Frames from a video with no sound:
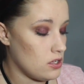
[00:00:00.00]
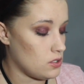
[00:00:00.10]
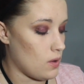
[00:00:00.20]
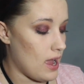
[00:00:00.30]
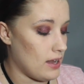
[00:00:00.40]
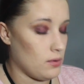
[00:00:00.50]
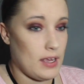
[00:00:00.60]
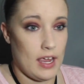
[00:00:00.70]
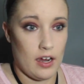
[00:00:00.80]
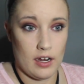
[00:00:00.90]
so I
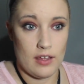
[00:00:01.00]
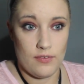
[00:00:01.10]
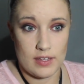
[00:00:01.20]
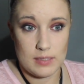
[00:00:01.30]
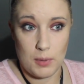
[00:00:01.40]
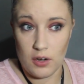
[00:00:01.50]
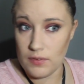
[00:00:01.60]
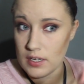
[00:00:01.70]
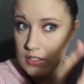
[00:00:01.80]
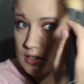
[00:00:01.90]
don't care if it's
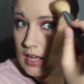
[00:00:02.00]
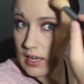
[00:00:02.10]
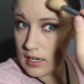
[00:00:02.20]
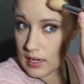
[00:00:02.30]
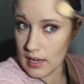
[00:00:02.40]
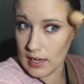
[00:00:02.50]
perfect or not,